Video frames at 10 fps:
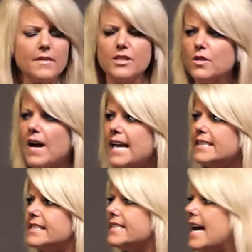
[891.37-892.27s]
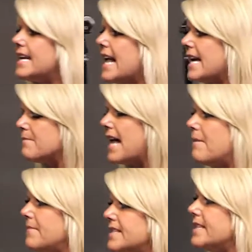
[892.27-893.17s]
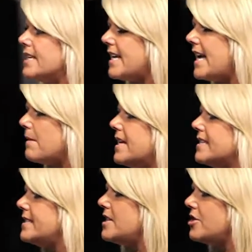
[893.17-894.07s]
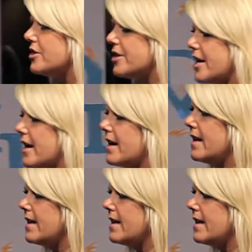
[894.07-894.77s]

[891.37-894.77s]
So I had decided I am not missing a game his senior year.